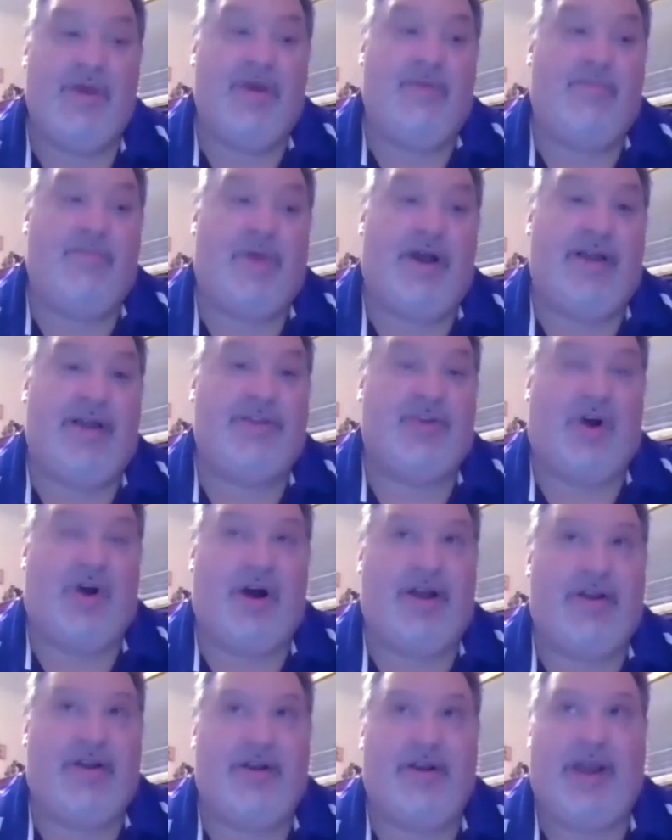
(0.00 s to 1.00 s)
My
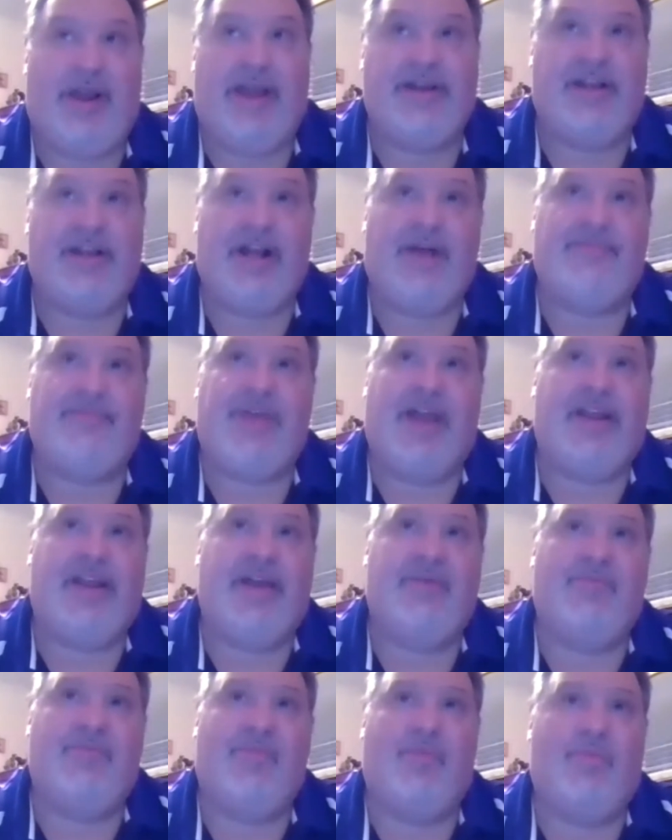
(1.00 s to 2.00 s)
daughter ended up
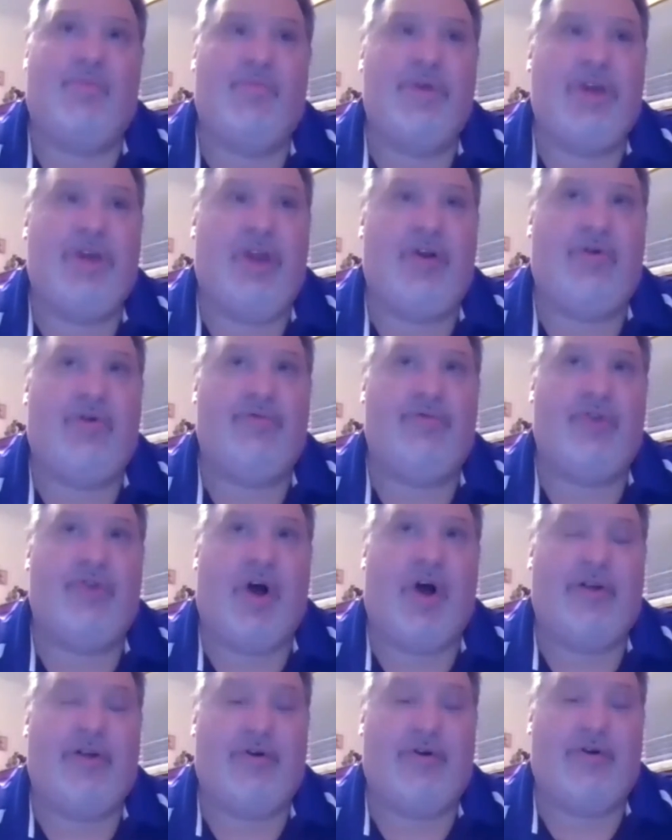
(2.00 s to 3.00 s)
getting, you know,
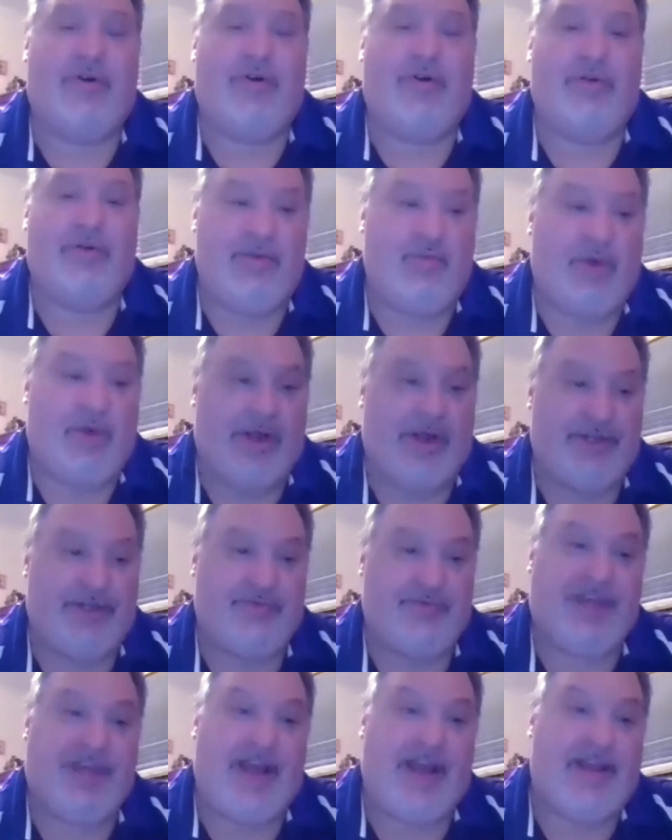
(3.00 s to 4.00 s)
not only
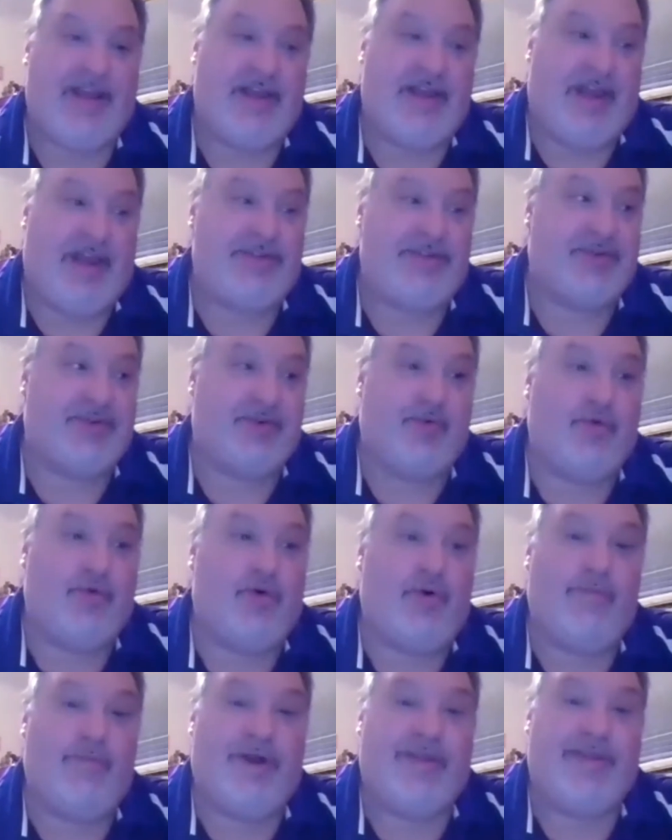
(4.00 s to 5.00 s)
what she was getting at
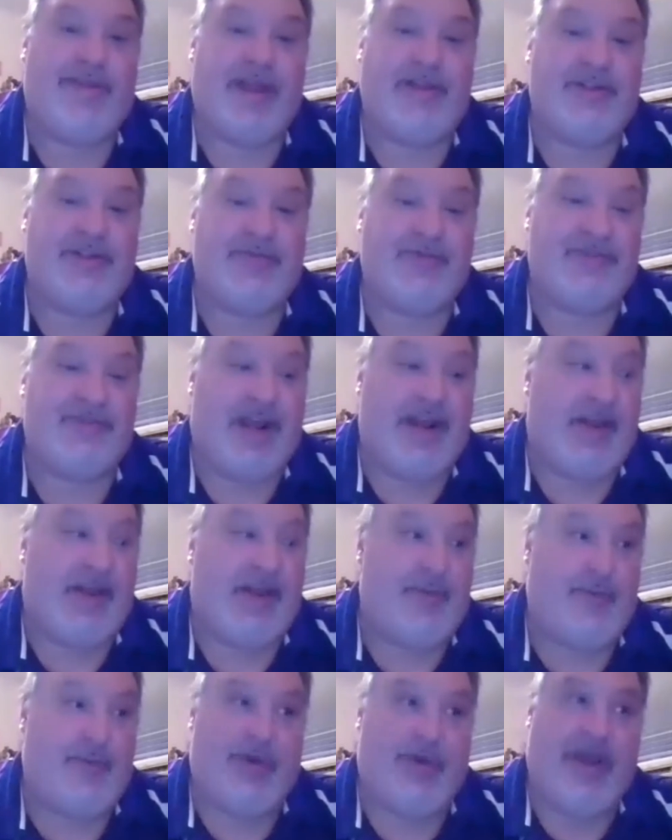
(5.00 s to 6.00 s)
school, but then she was
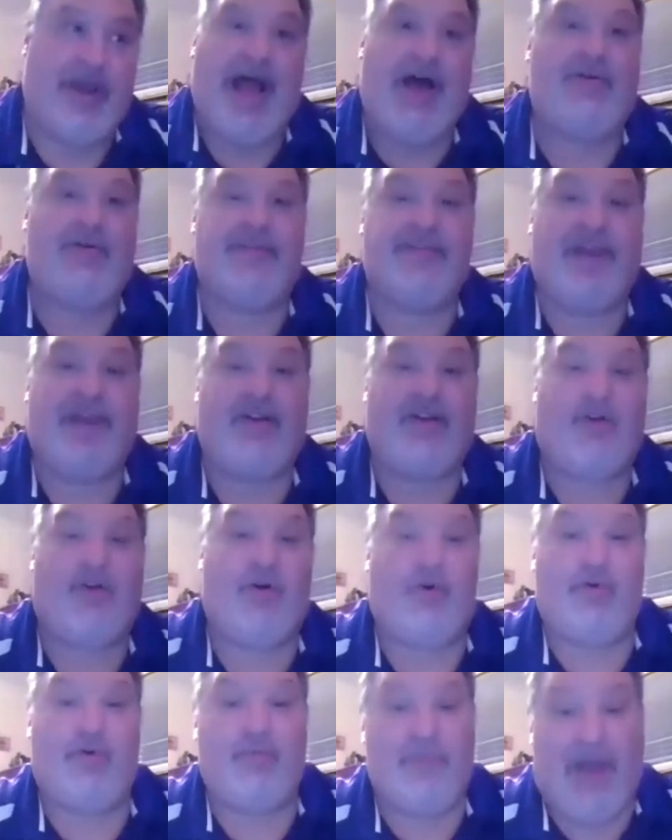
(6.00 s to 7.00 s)
getting 3 hours at
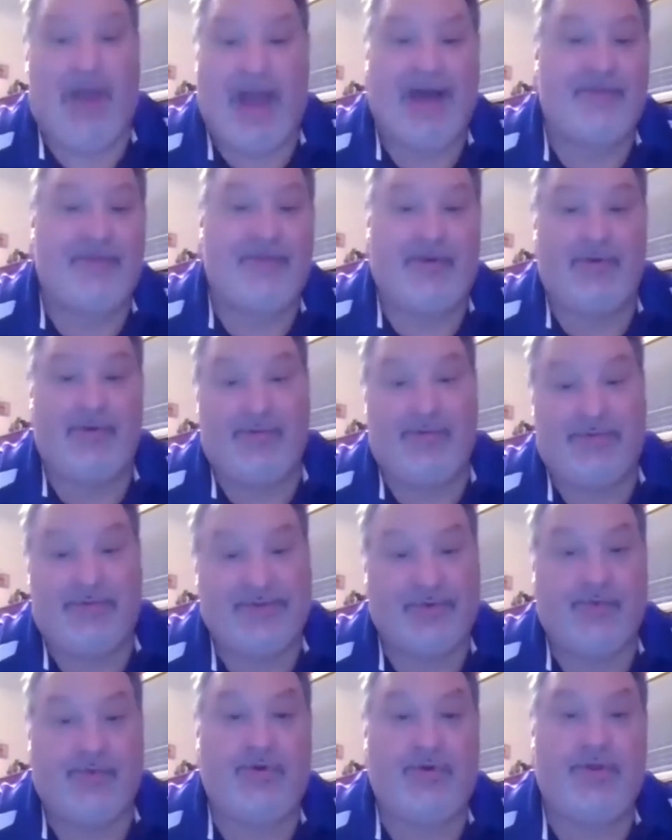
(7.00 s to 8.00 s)
home after
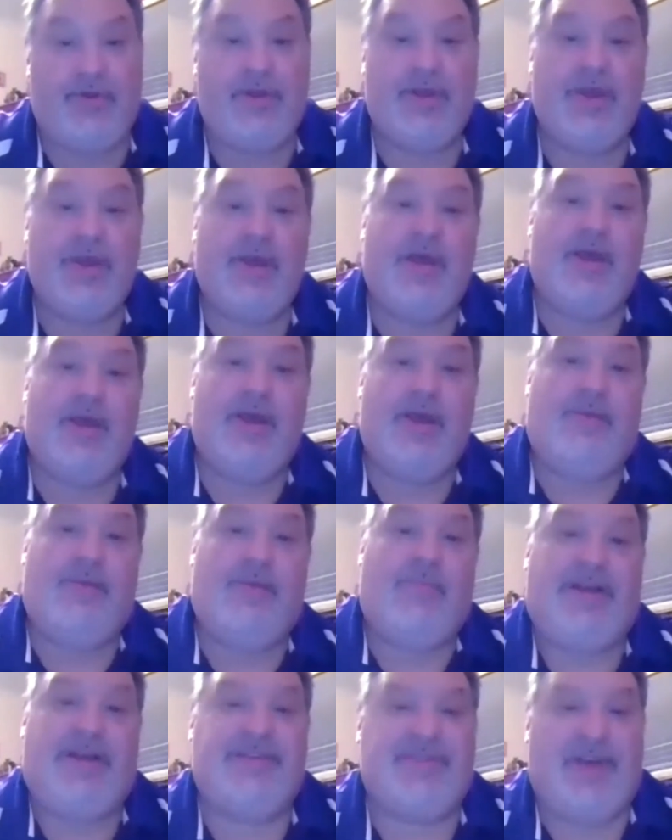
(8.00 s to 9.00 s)
school.
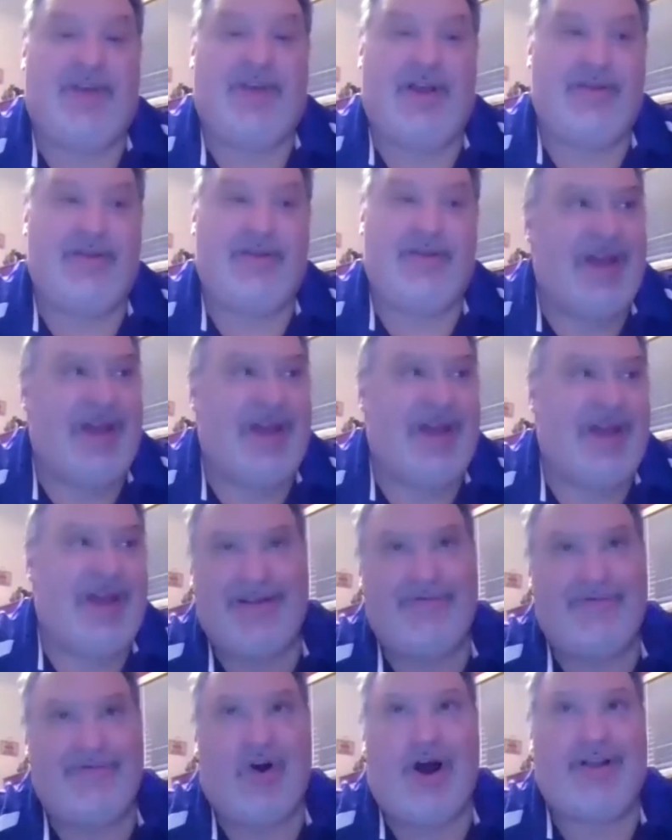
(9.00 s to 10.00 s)
My son
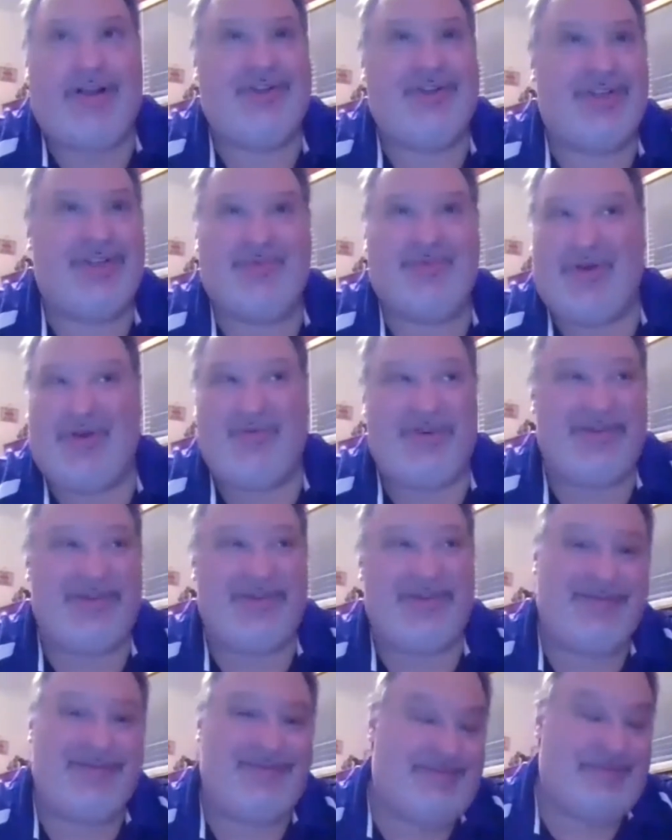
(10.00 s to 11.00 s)
kind of got just what
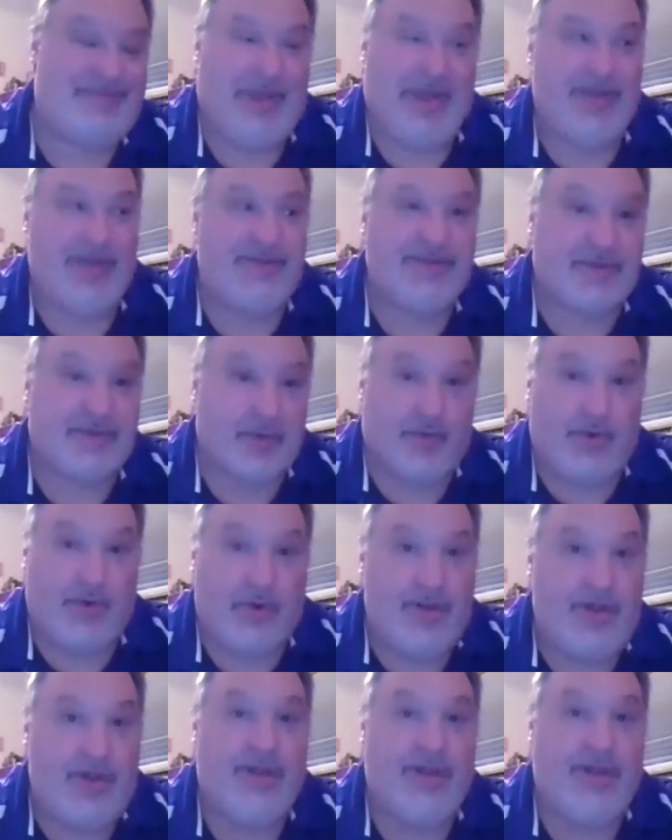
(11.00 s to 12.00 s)
was in
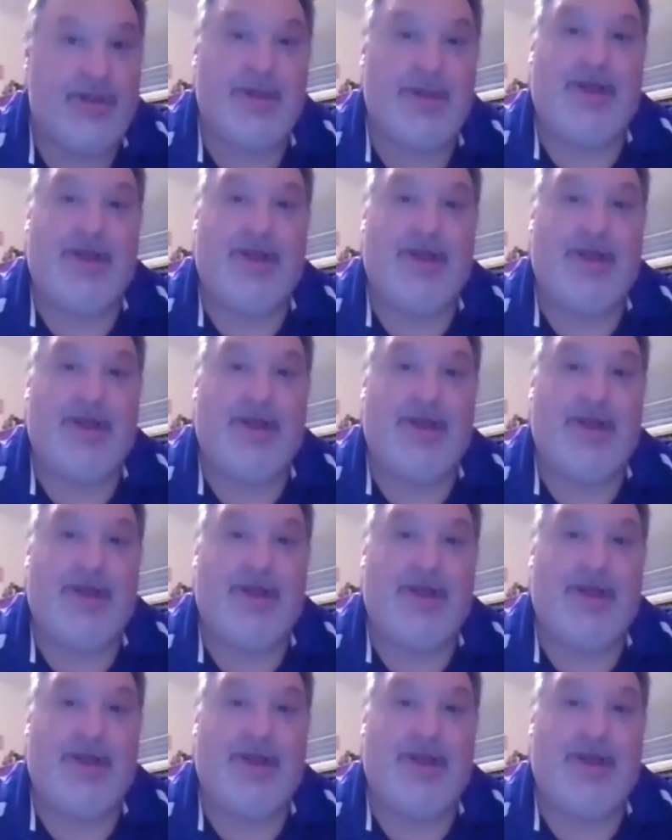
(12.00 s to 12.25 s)
school.